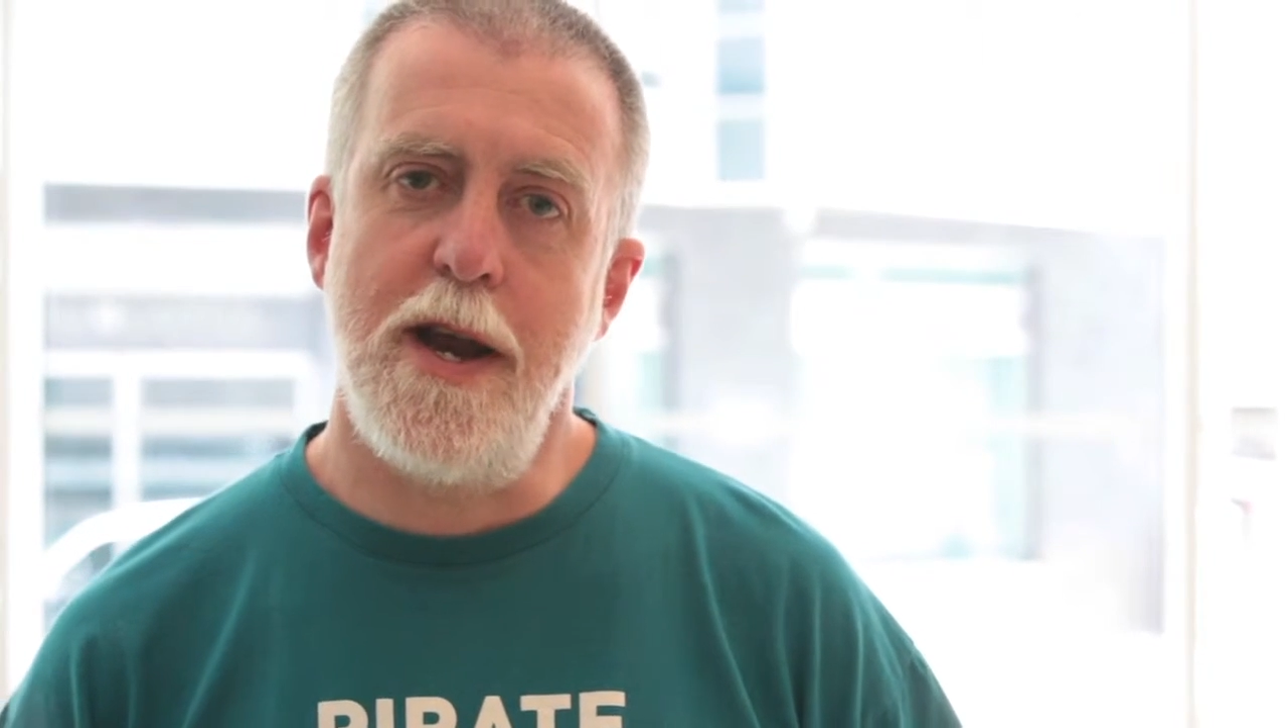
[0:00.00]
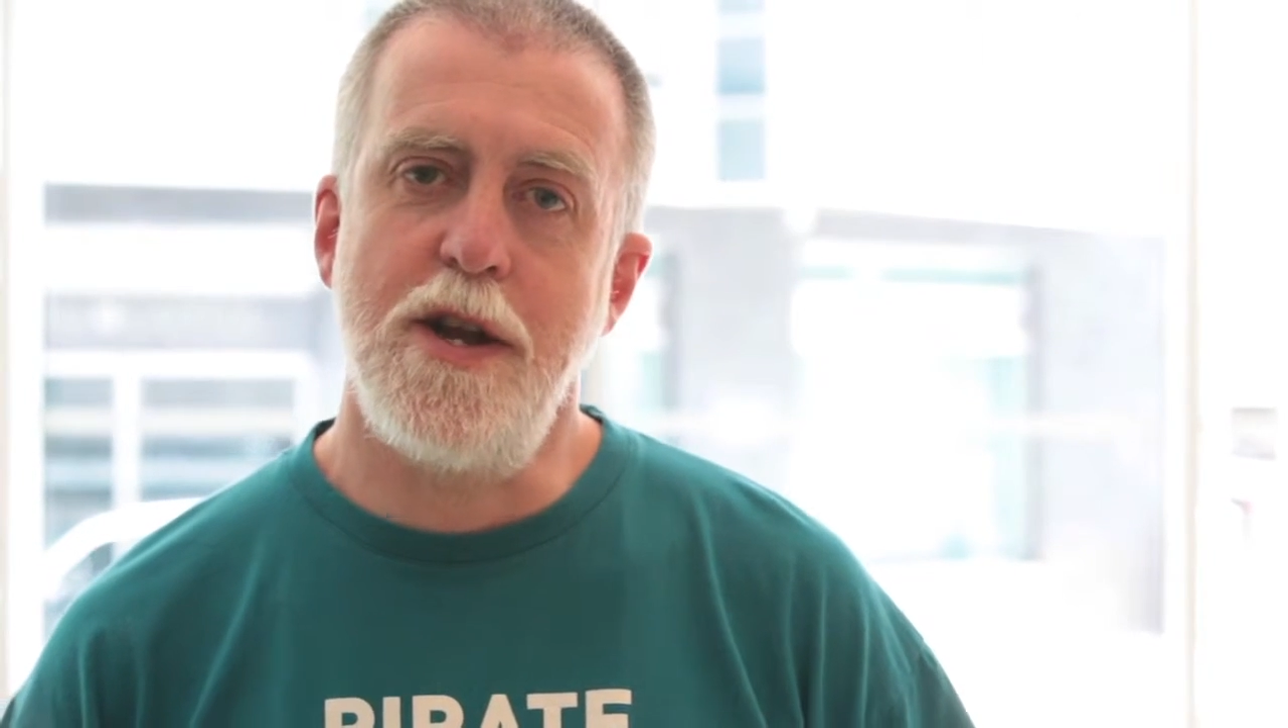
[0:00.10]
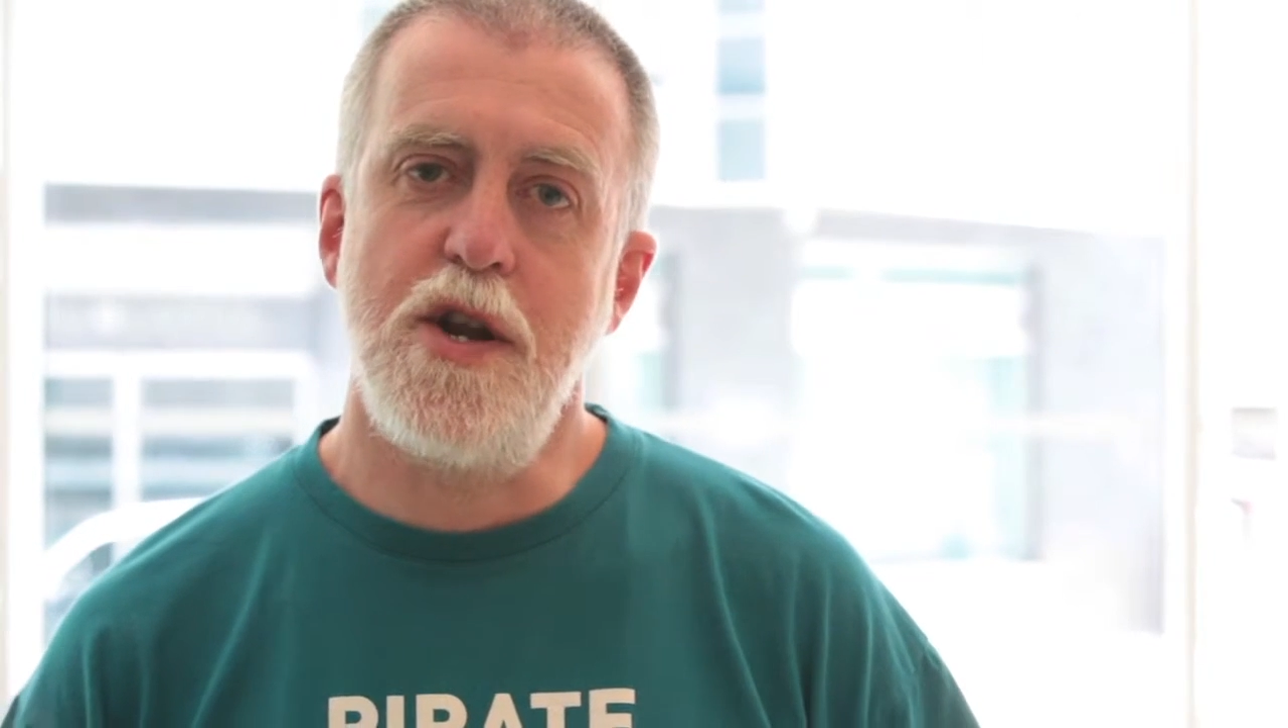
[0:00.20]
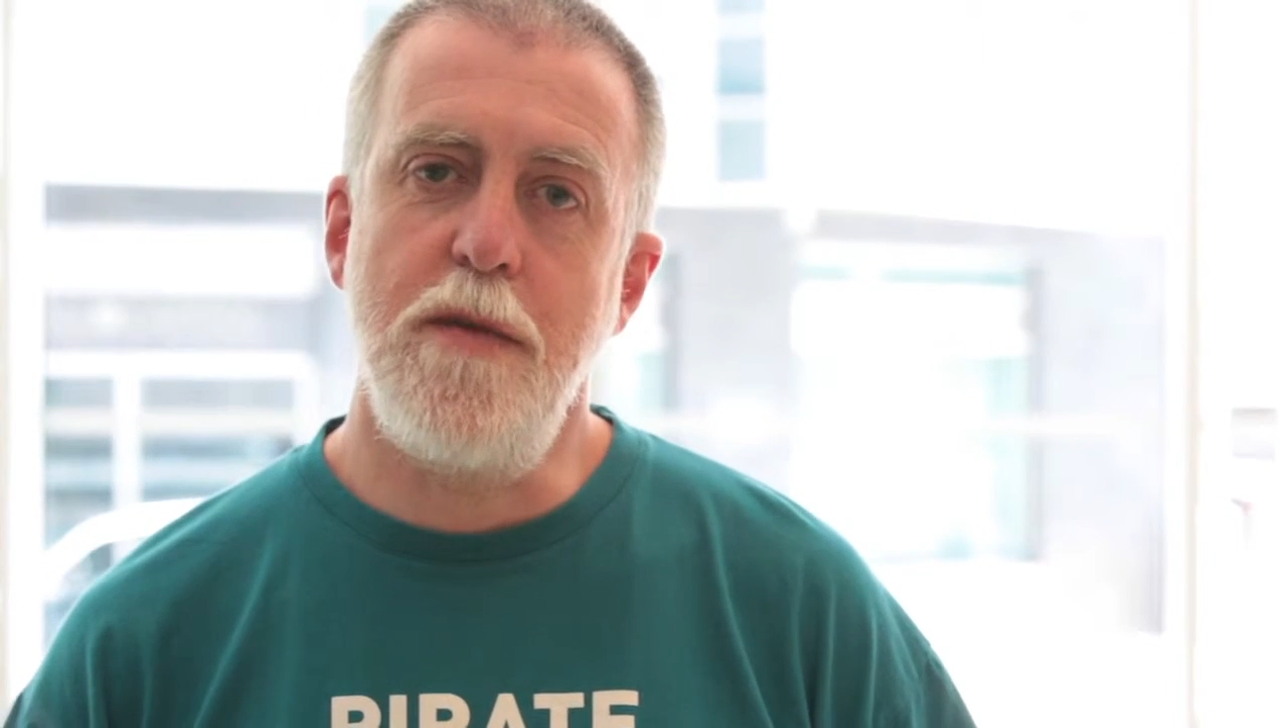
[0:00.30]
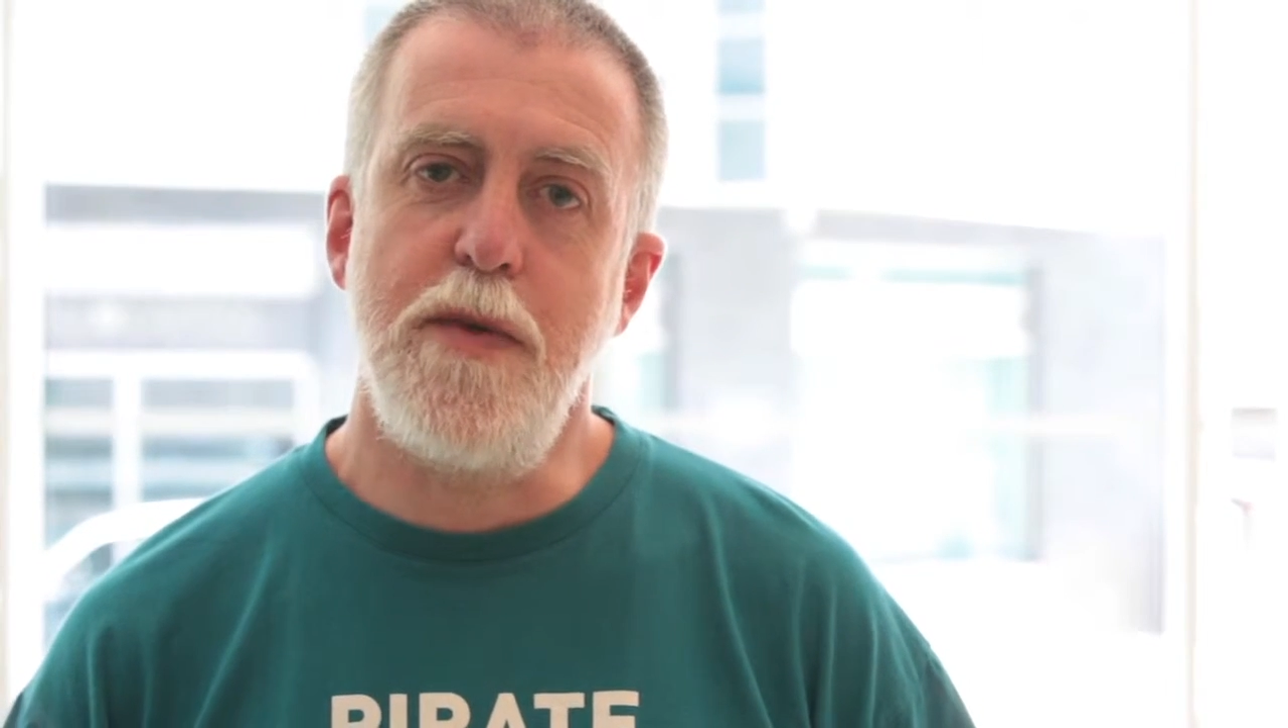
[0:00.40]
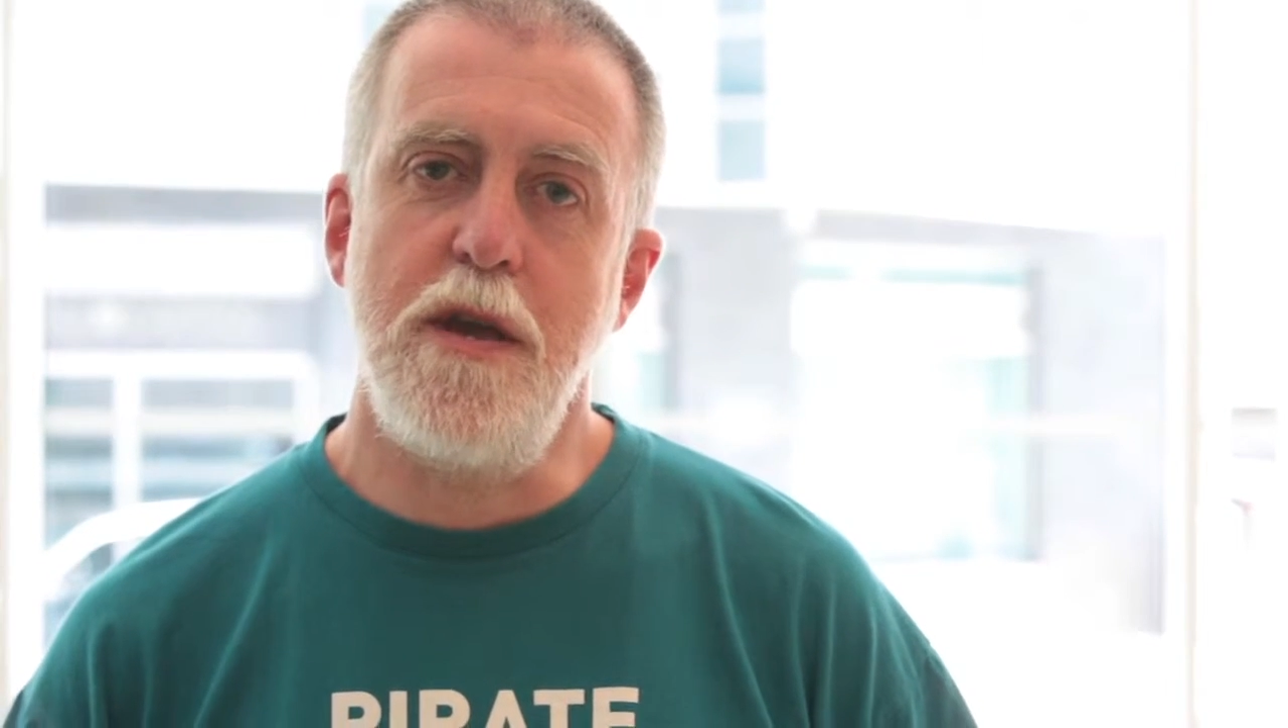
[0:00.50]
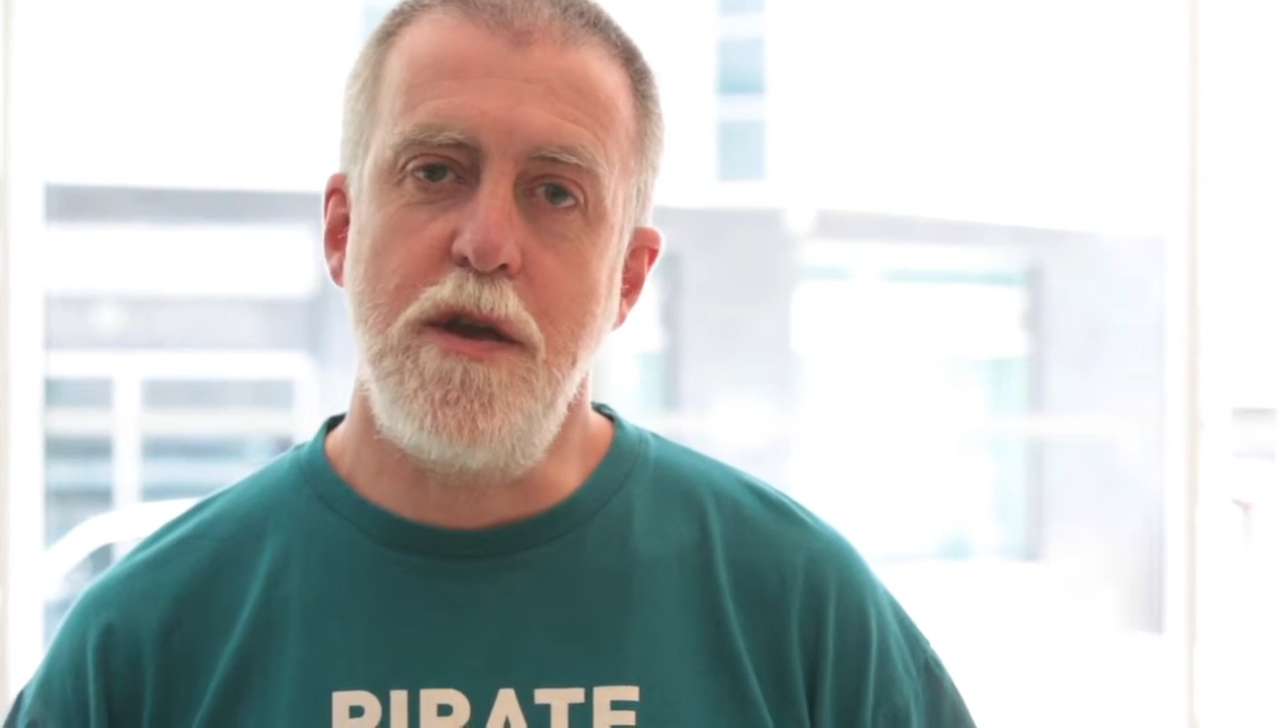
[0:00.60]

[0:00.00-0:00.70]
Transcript: actually be